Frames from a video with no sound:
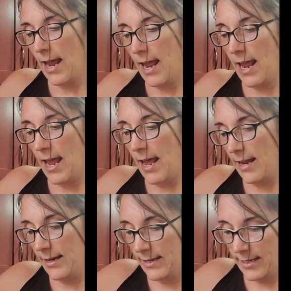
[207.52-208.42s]

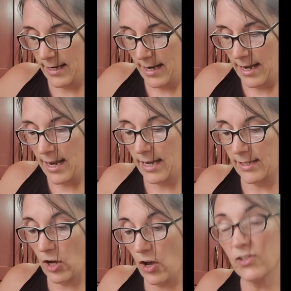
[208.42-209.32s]
and
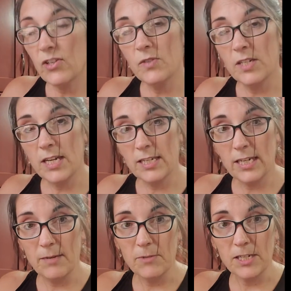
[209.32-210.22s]
is also
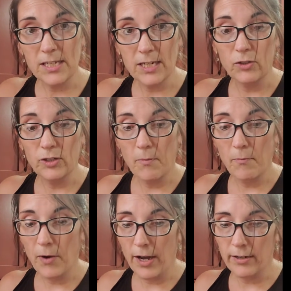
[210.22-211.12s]
steam distilled,
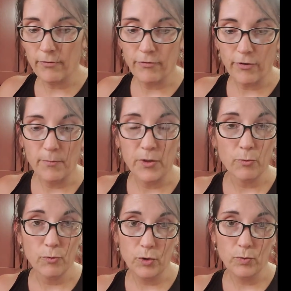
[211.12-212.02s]
but from the
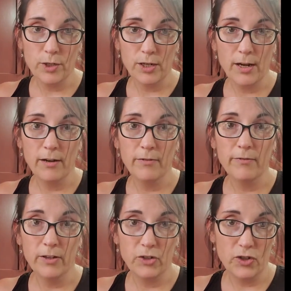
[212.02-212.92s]
root of
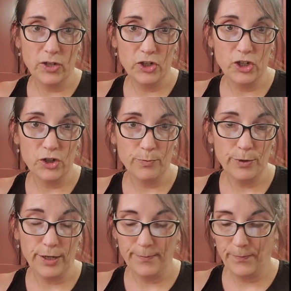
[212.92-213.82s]
the ginger
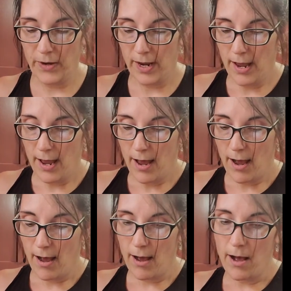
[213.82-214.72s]
plant.
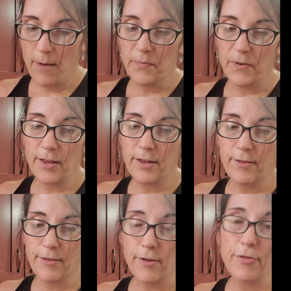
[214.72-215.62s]

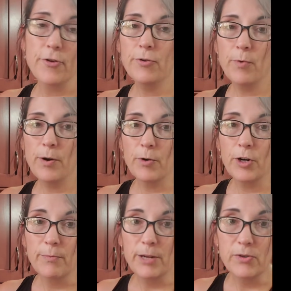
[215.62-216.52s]
The third one we're
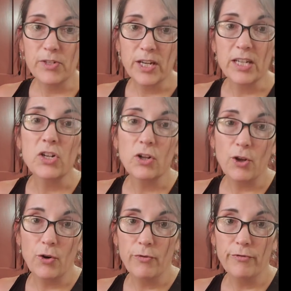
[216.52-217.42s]
going to be using is
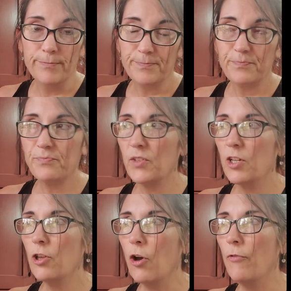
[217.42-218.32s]
clove.
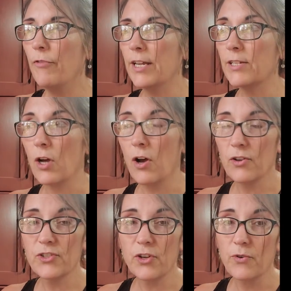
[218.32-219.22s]
Clove is
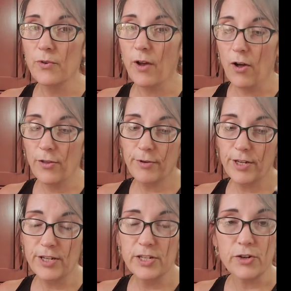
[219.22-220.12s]
also, all
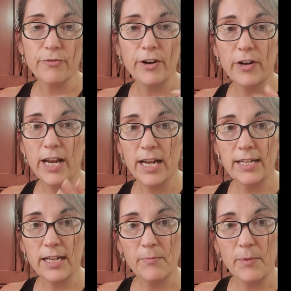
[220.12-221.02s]
3 of these are very
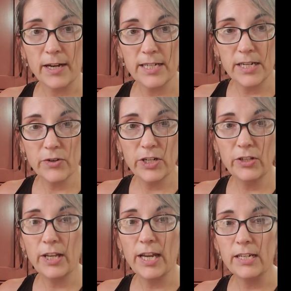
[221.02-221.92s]

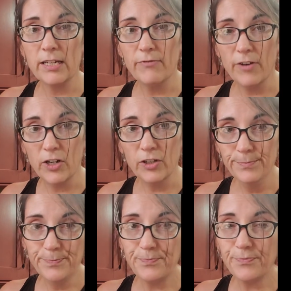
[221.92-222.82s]
antibacterial, antifungal.